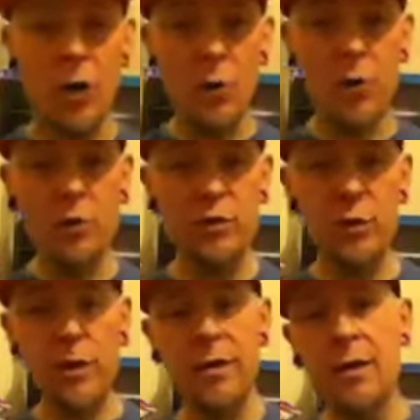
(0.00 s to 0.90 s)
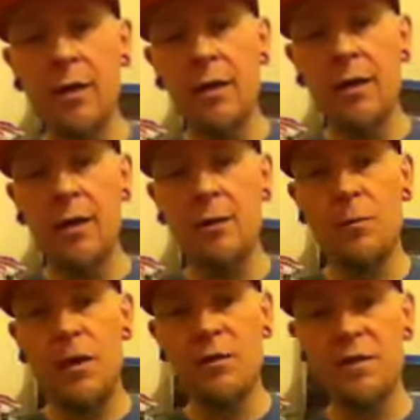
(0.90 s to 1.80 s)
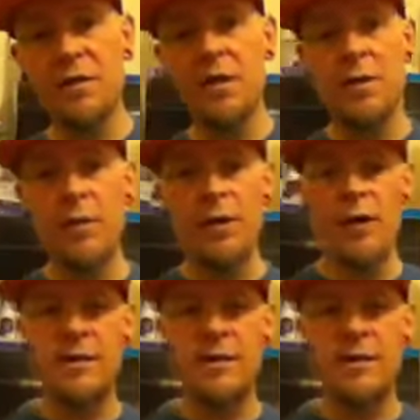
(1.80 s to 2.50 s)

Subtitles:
are we all doing? Obviously I'm in